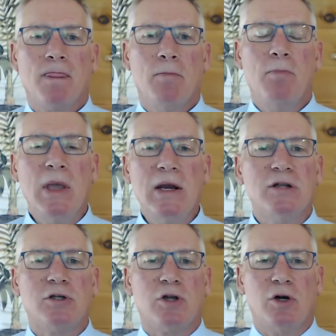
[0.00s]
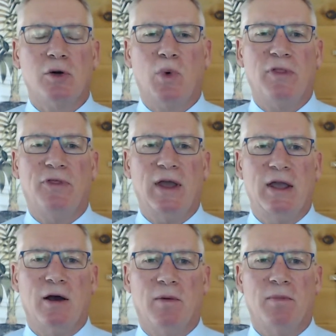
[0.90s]
ministered with
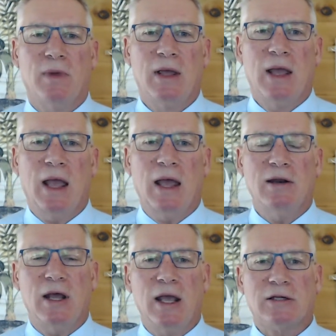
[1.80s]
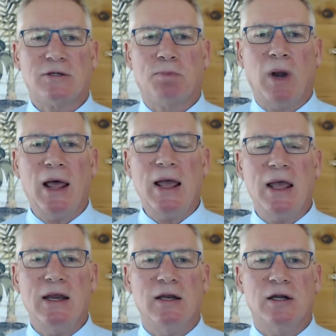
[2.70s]
them and
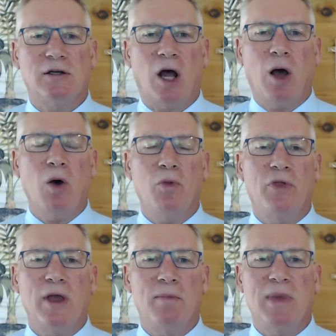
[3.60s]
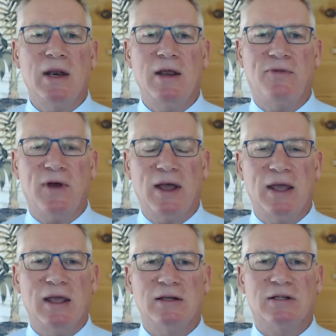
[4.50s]
explained and told them many
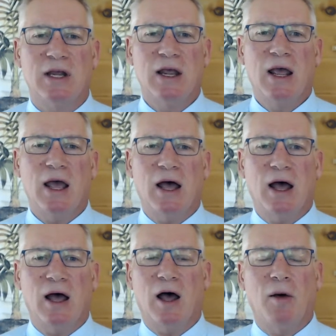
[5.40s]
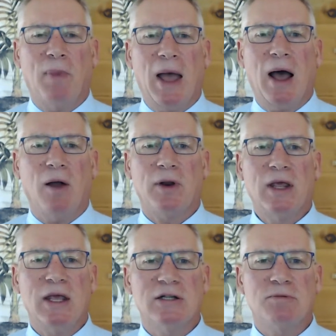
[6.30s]
things uh, about
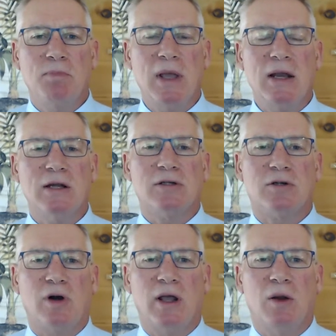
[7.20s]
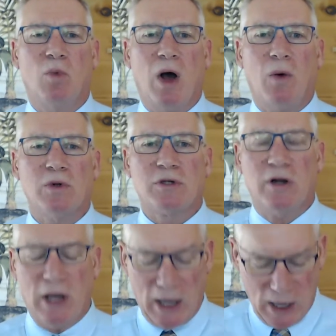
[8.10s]
his ministry and what was
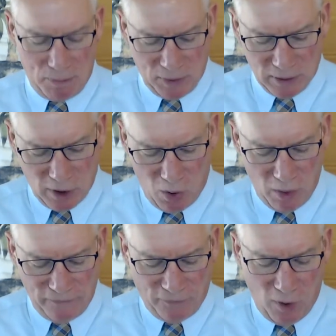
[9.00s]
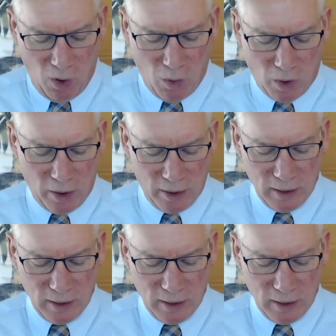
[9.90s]
going to happen going forward.